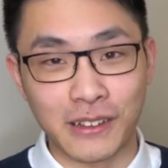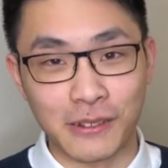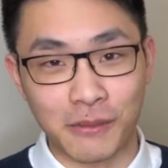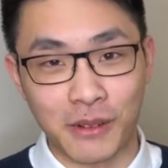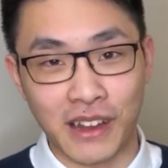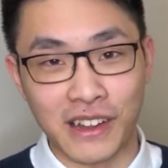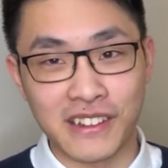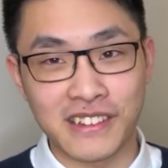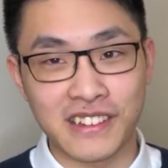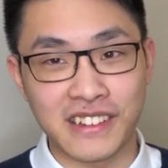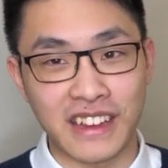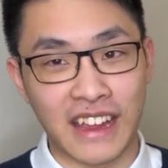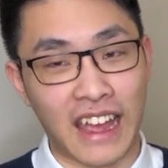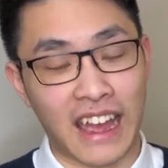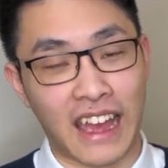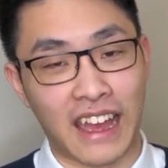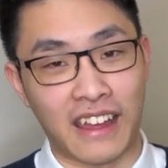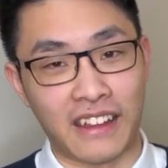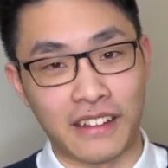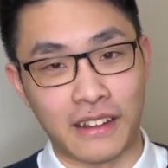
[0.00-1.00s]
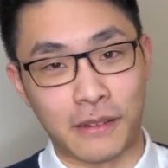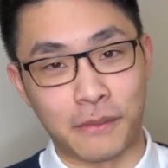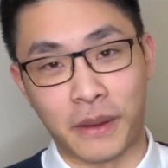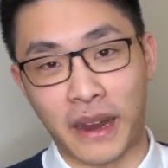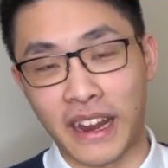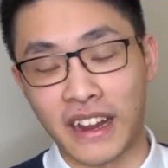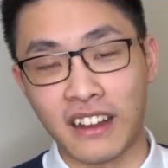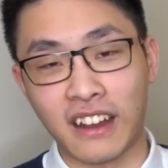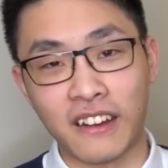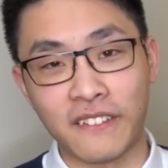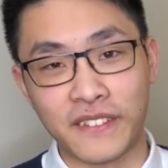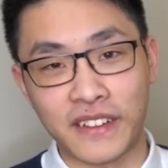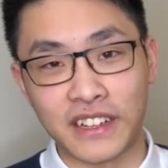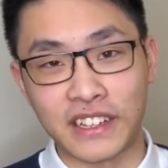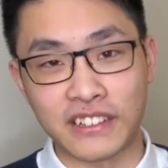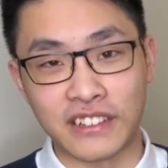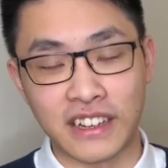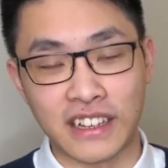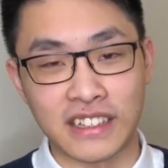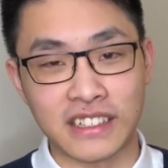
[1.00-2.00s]
too much and they're paying off
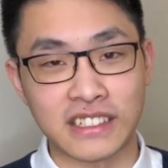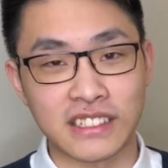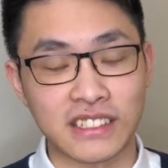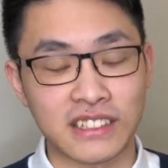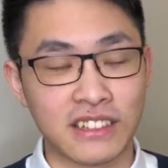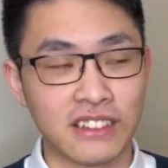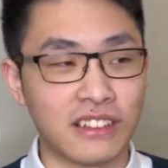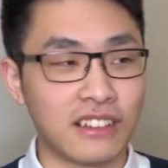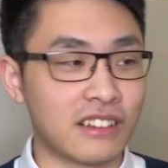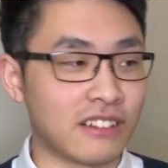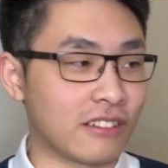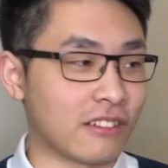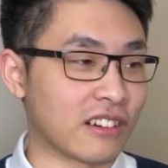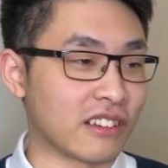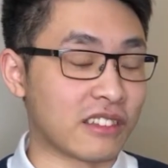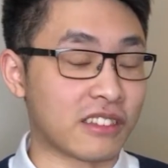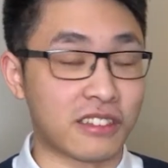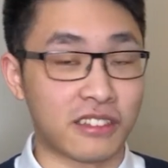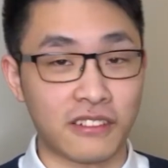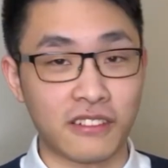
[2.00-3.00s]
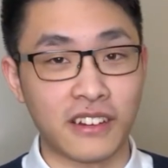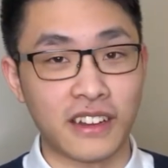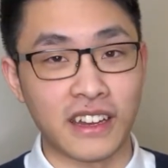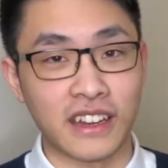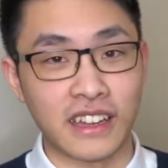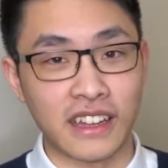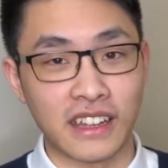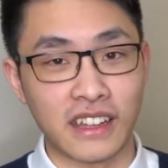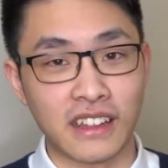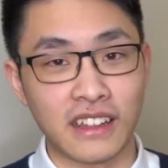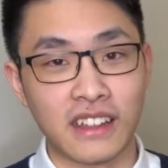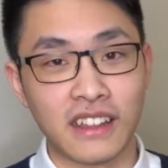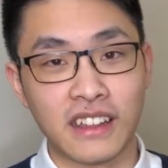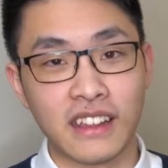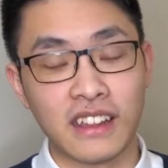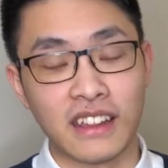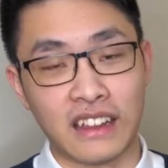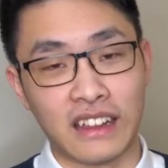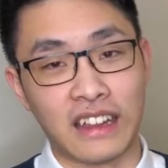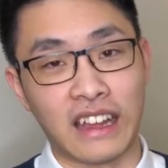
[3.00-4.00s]
interest. Or 3,
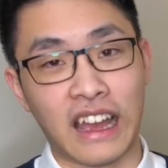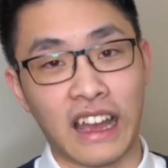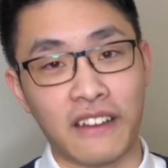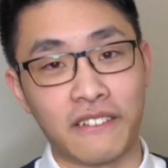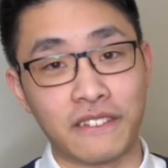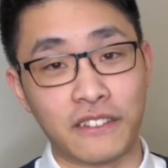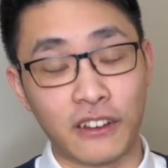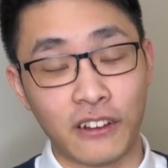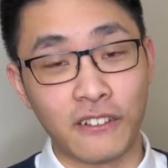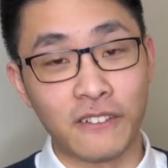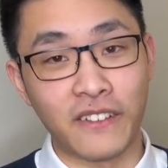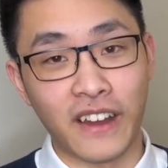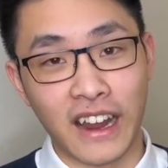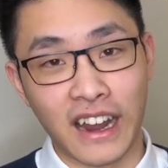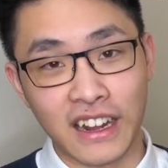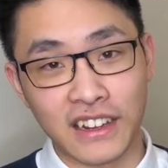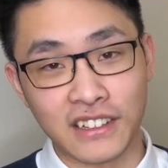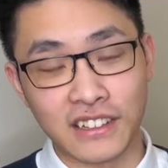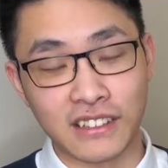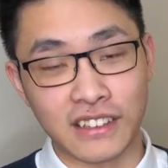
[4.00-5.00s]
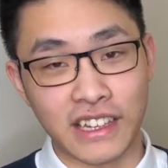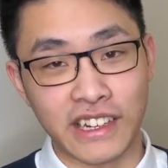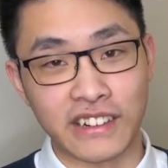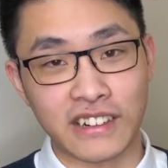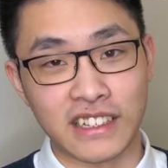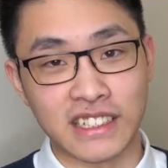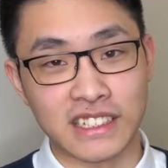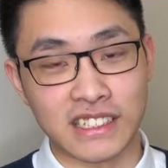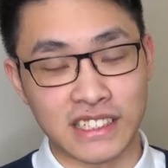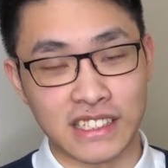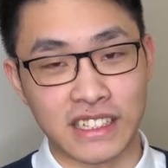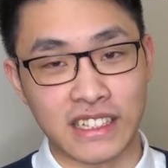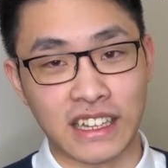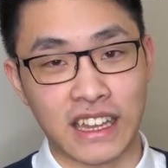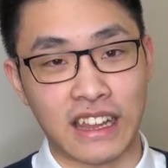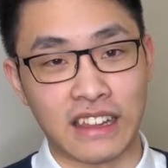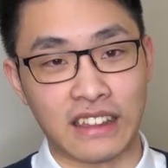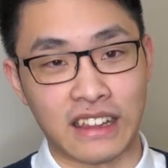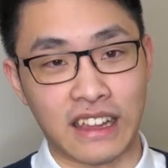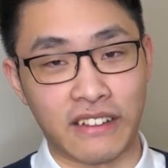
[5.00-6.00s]
they have no financial literacy
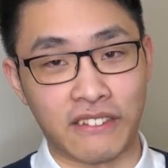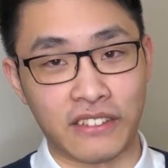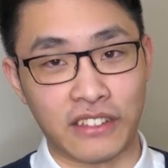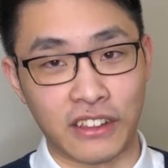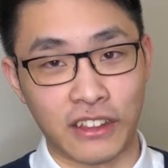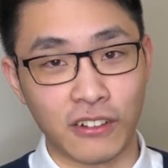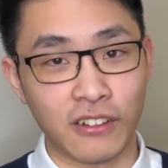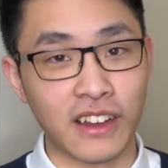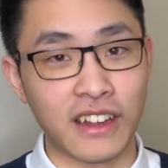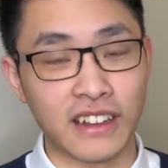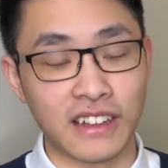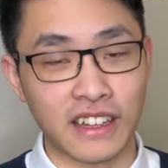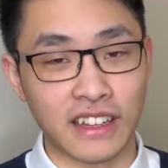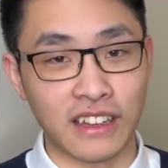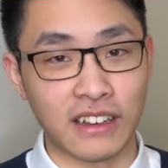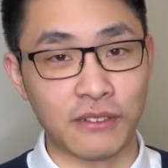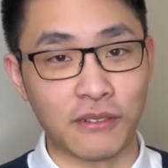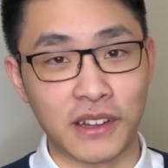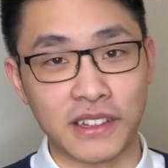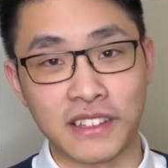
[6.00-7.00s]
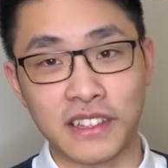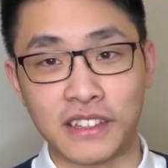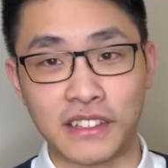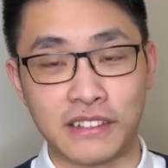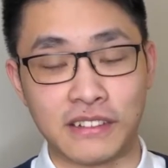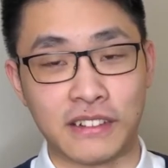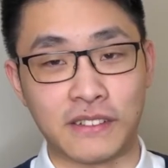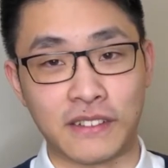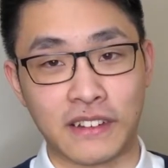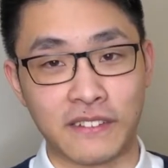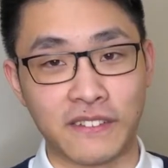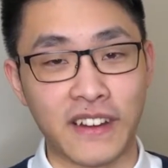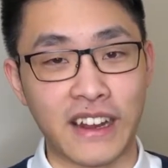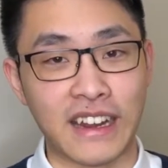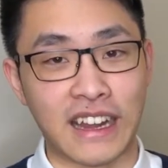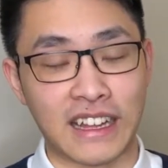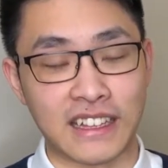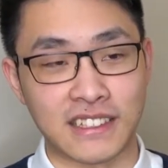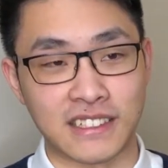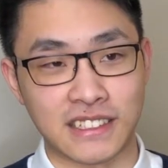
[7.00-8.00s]
and they have no idea what to do with their
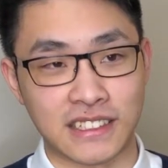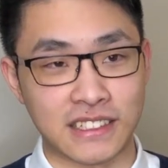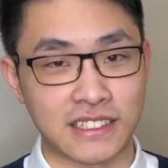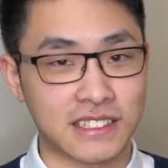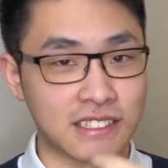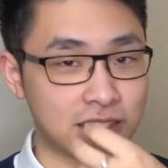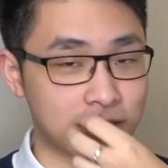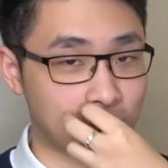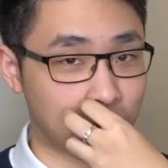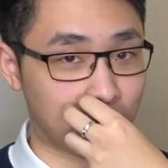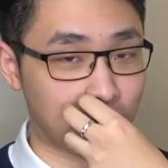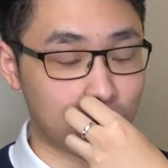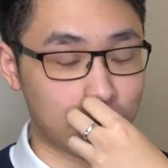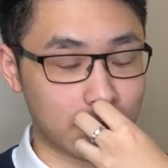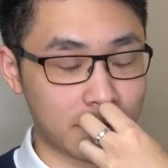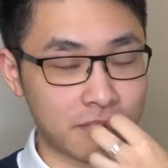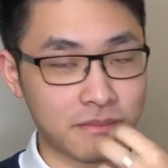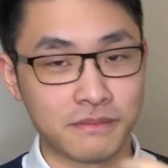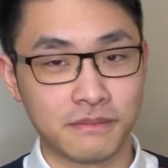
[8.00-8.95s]
finances. So